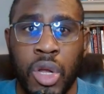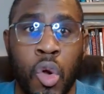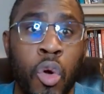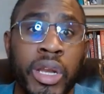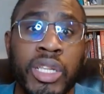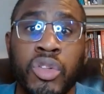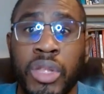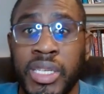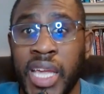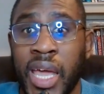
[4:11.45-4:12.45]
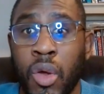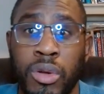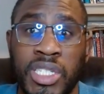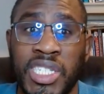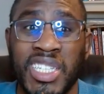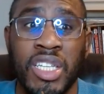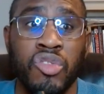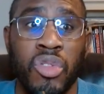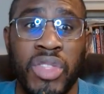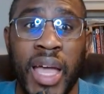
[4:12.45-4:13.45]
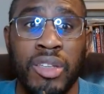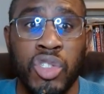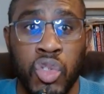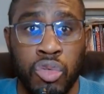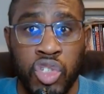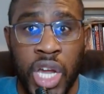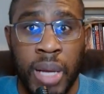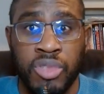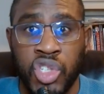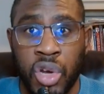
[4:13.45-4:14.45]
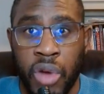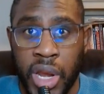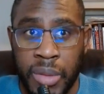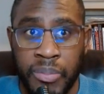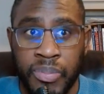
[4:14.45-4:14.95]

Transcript: according to the data on 600,000 new jobs generated.